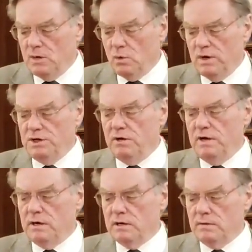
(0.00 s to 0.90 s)
When you
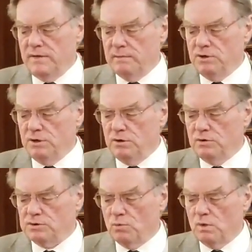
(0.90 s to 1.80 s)
hear them
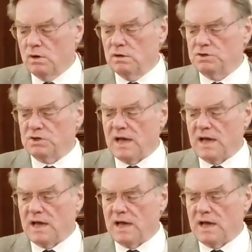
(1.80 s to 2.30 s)
use words